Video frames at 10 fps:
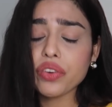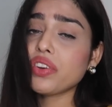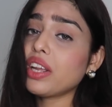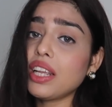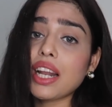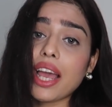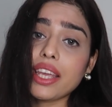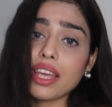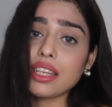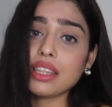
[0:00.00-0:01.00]
Really
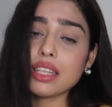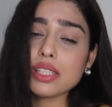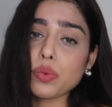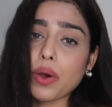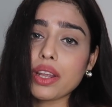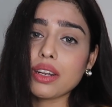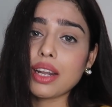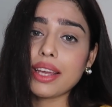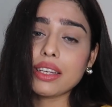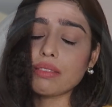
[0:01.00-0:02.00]
liking this one.
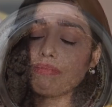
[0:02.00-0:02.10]
Like,